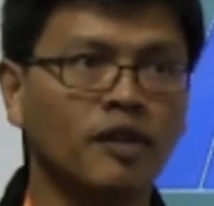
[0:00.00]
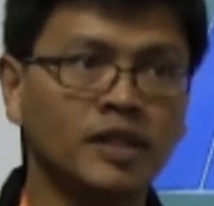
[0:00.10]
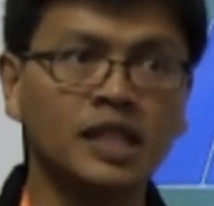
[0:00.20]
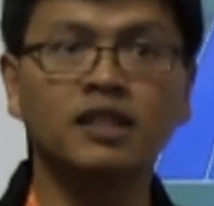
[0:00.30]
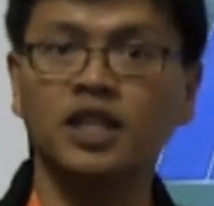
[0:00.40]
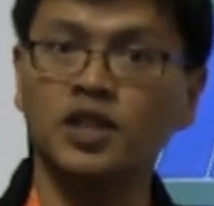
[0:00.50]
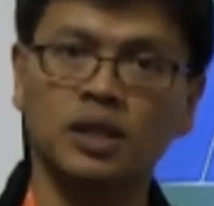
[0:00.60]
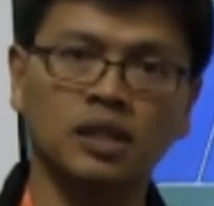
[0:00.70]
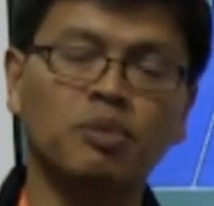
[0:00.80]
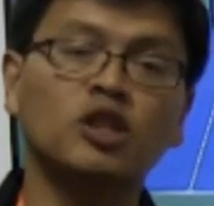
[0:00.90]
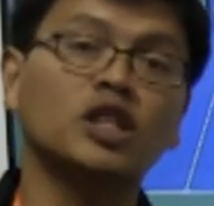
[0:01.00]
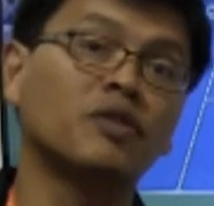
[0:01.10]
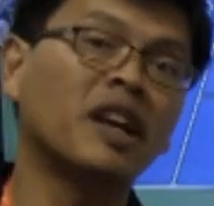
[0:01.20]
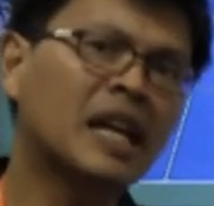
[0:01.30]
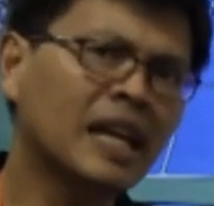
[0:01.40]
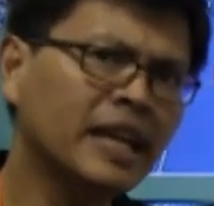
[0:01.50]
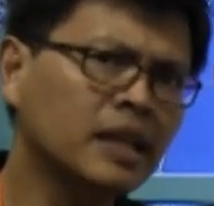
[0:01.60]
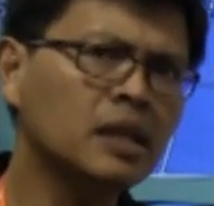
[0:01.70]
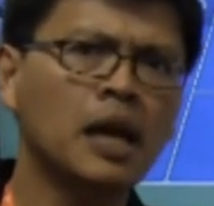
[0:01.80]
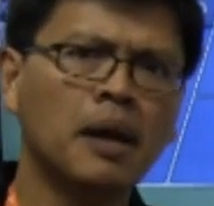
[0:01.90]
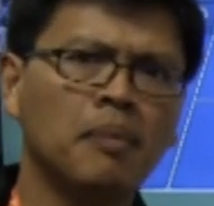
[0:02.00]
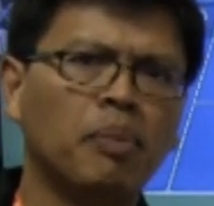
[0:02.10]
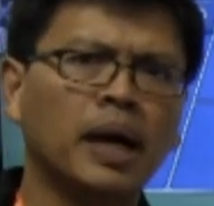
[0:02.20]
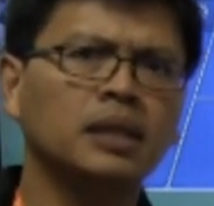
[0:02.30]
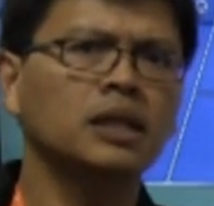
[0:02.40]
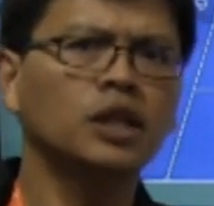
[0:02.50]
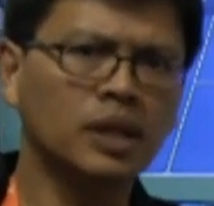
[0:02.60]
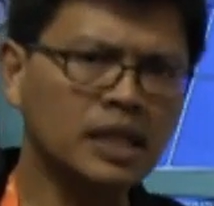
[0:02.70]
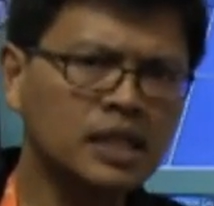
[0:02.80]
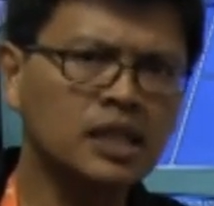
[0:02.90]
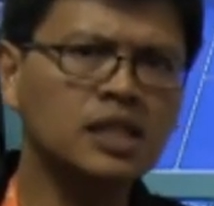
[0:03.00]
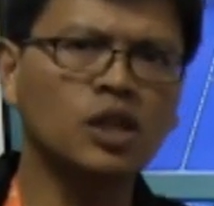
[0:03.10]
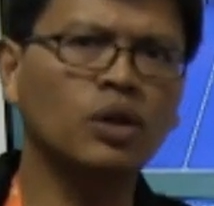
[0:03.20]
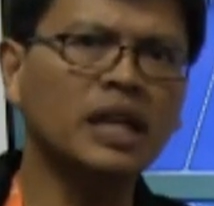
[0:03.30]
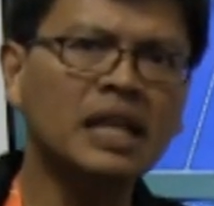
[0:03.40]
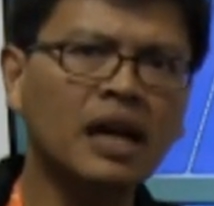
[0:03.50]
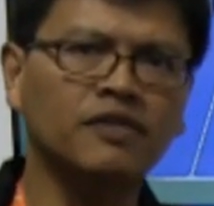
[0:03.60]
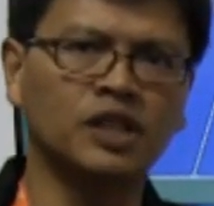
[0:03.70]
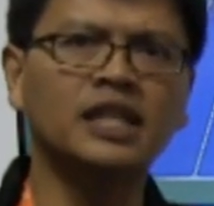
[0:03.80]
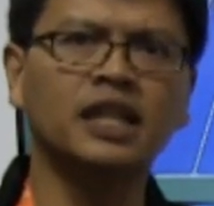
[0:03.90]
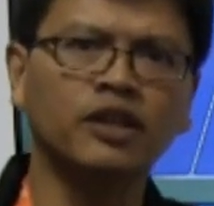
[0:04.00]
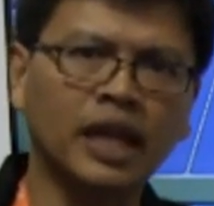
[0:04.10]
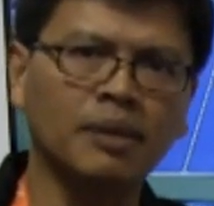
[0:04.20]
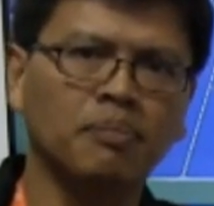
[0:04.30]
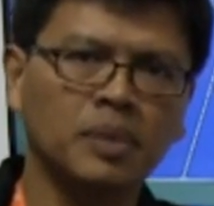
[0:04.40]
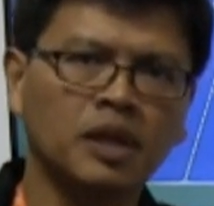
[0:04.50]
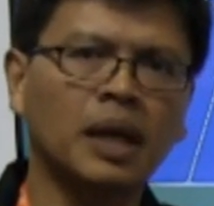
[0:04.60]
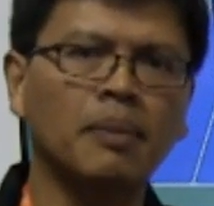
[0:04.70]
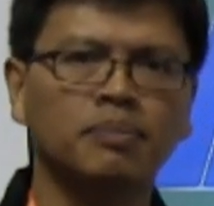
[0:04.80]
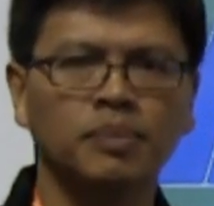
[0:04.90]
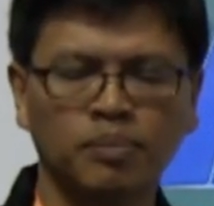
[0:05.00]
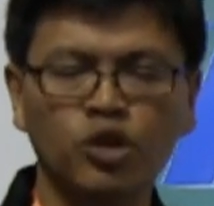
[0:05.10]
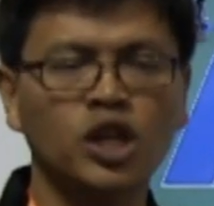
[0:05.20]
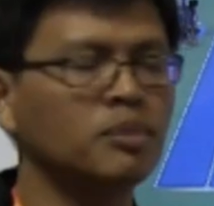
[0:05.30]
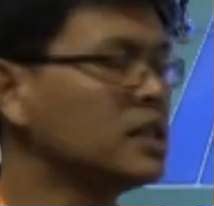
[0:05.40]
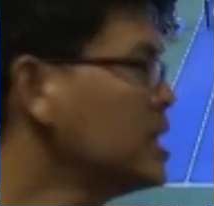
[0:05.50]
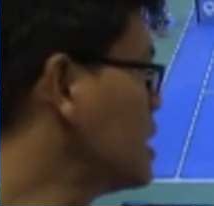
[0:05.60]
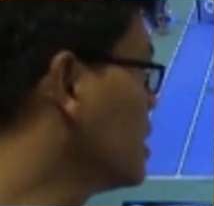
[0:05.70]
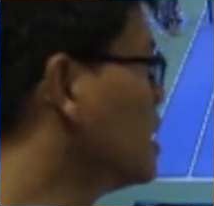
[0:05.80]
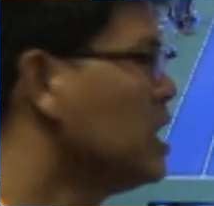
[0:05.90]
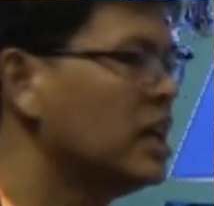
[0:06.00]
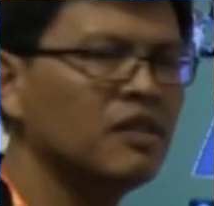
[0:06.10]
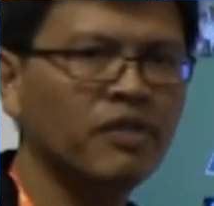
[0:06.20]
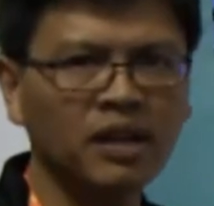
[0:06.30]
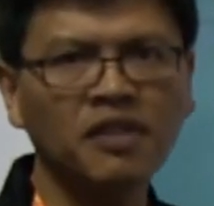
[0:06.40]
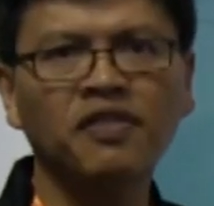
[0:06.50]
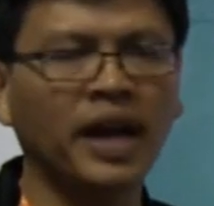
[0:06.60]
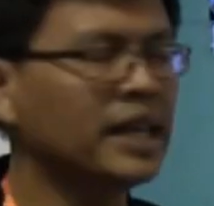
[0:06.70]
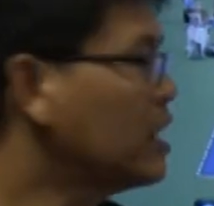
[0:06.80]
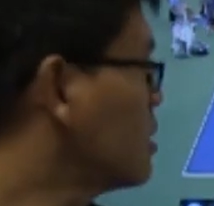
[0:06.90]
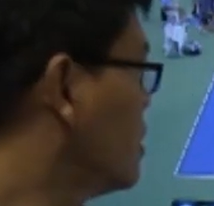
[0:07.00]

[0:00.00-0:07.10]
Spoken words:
if you have a detail, the picture is very clean, but there's just not enough detail. You can push up the detail in very fine,